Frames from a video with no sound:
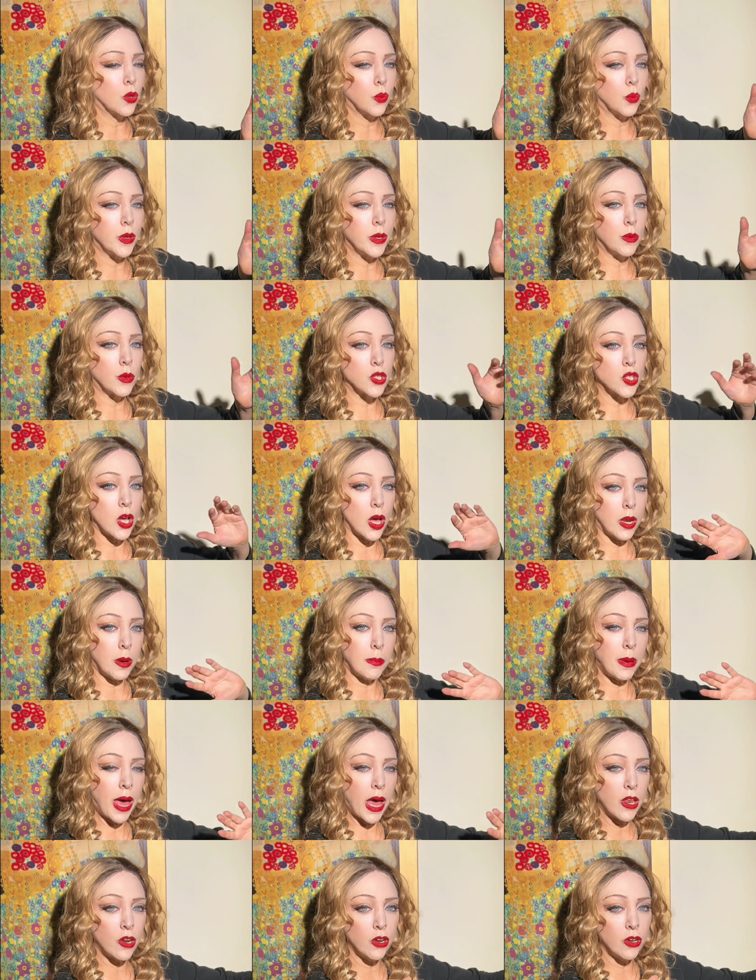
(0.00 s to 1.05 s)
we were taught a
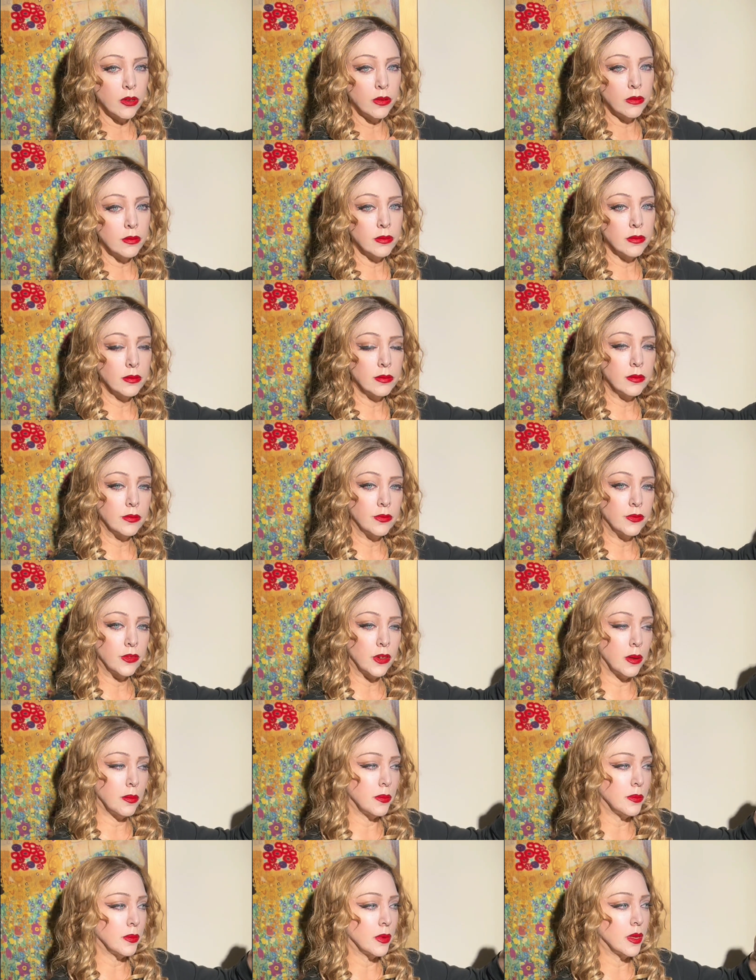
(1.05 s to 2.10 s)
pattern
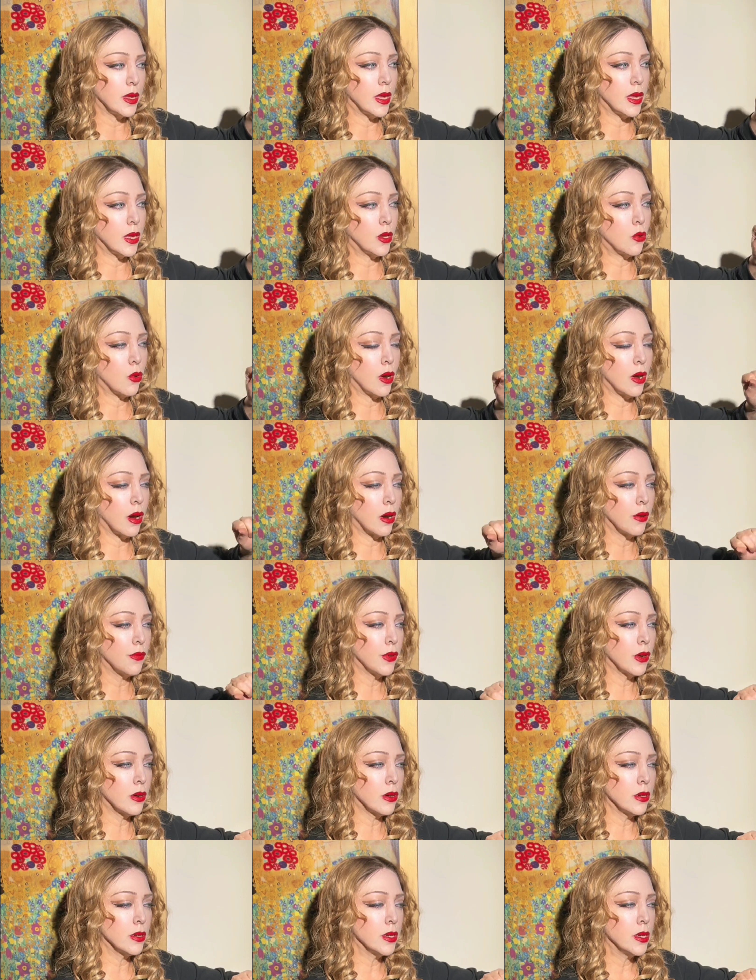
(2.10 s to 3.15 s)
from a
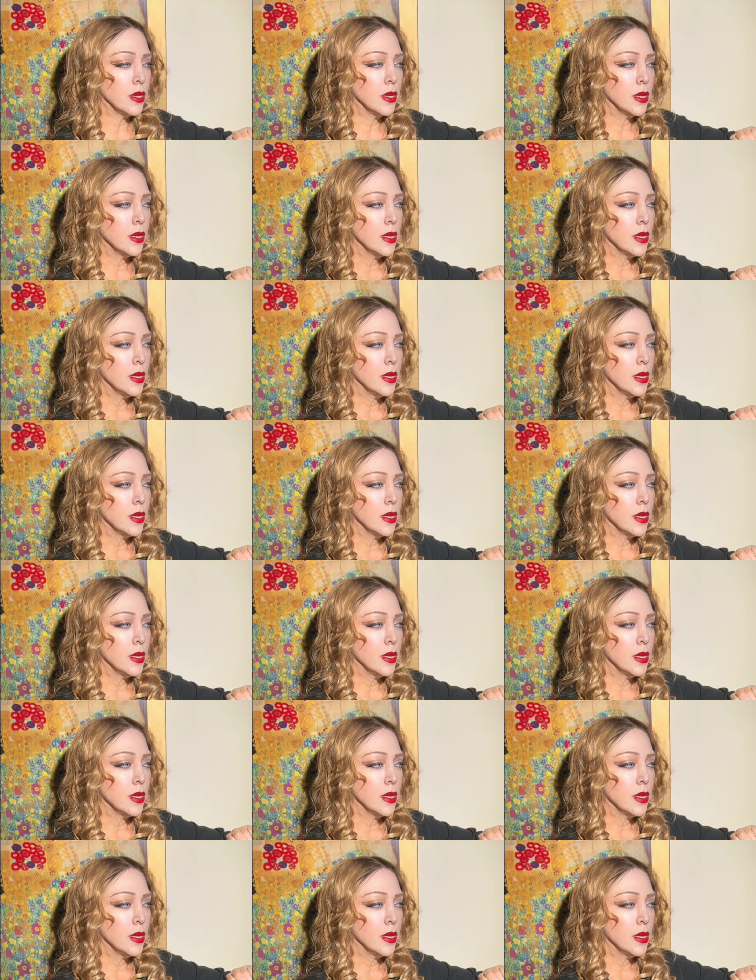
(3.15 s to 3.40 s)
choreographer.